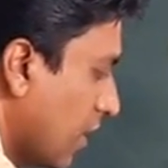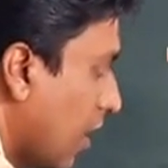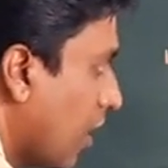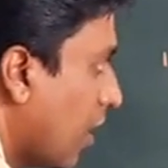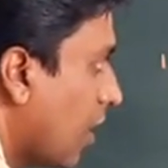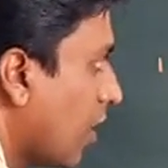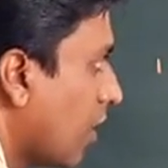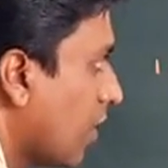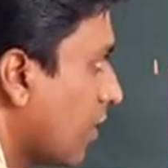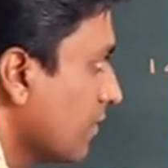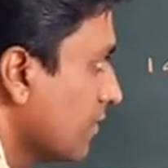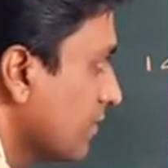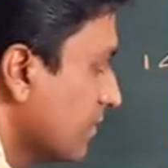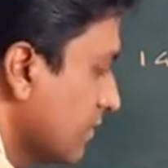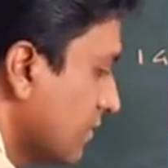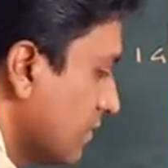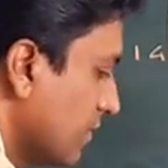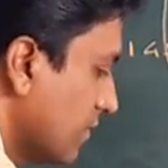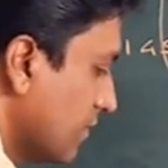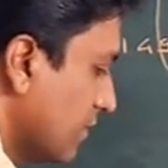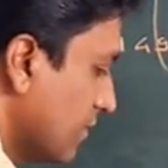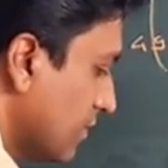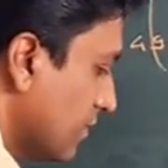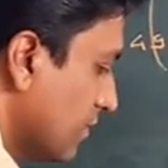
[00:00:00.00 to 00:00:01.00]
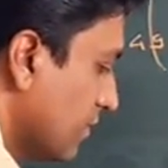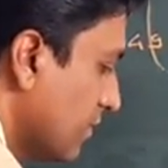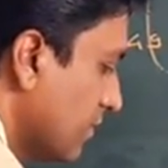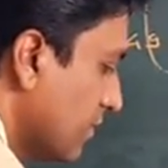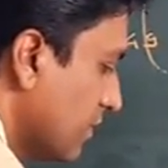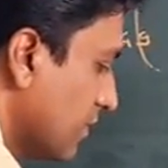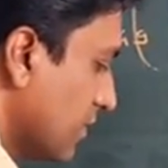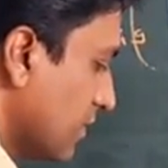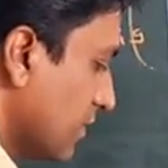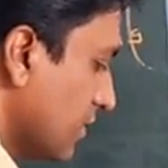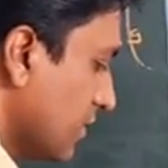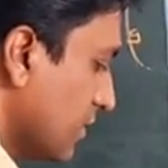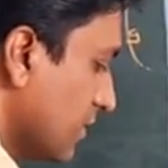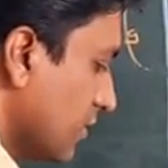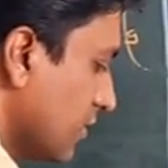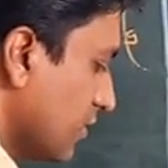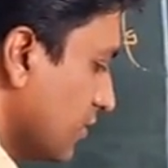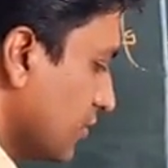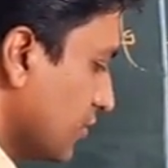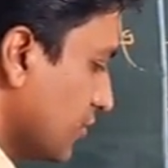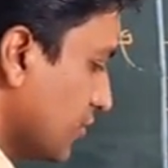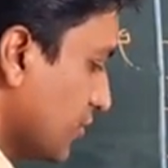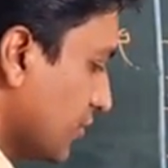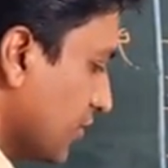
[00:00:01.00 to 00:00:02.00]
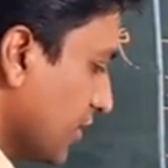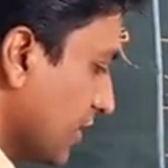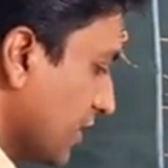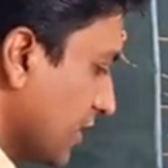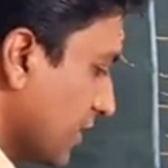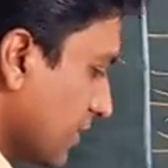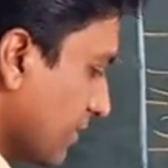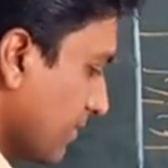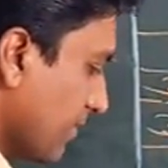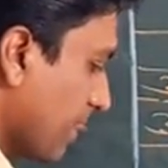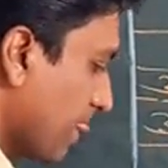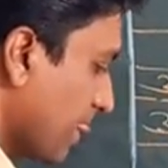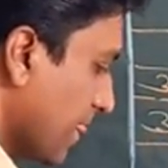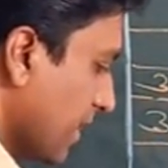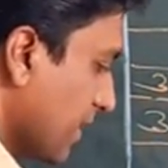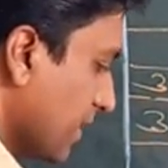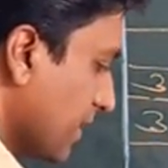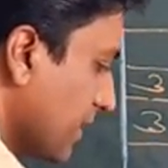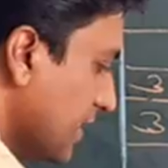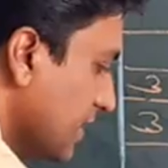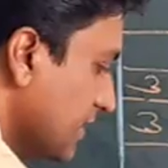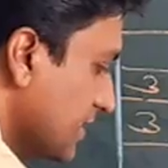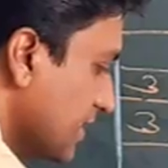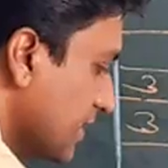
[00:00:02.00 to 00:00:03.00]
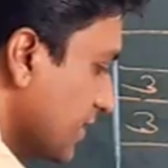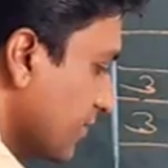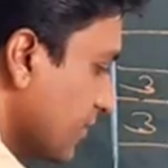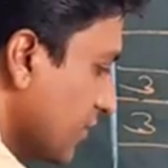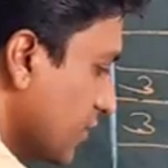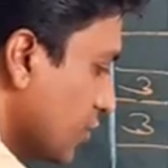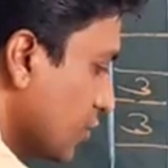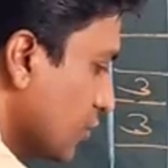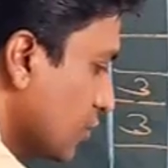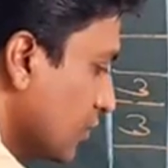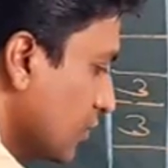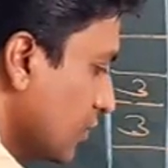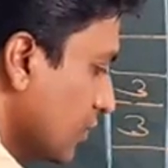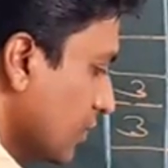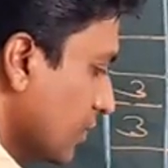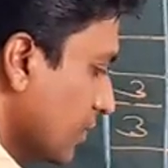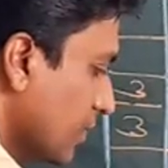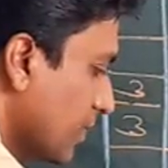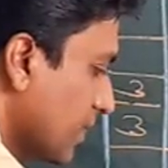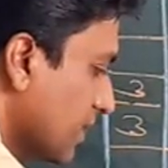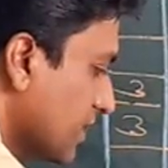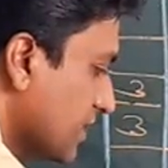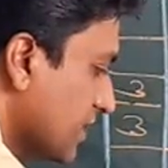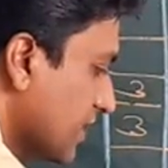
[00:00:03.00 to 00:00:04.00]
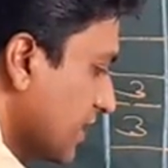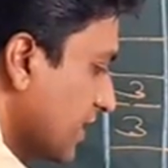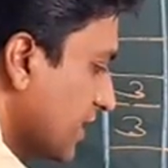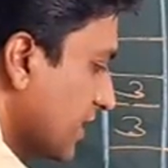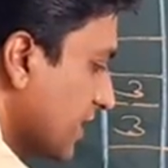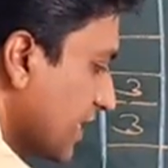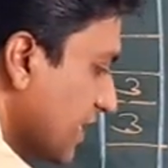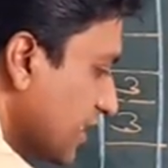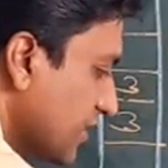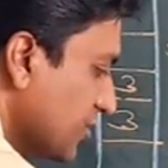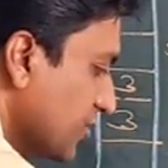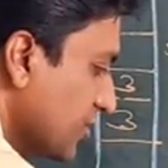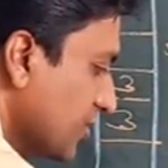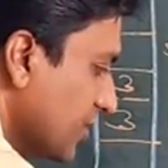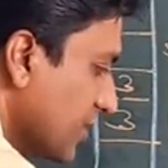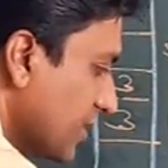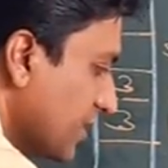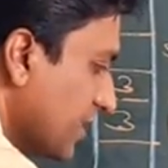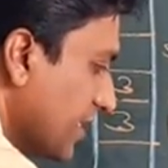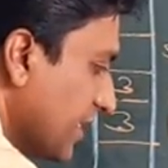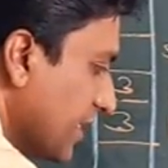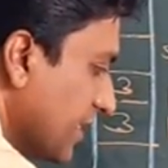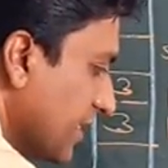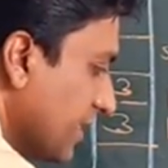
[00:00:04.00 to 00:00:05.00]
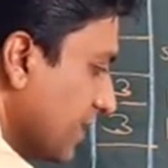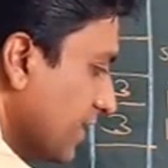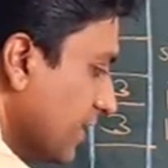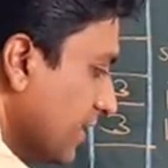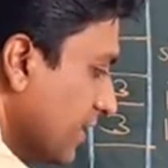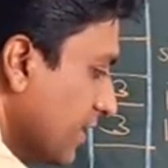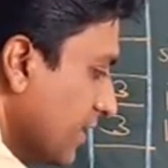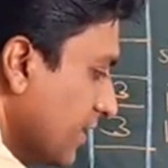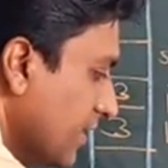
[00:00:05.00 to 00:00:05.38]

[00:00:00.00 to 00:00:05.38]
of string is equal to percentage d,